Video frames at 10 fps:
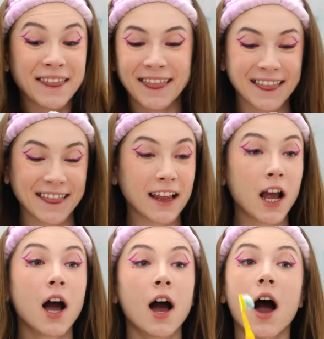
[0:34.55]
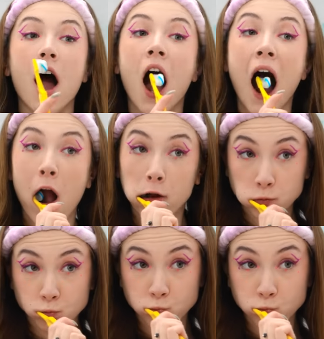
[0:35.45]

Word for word: Wow, I love it.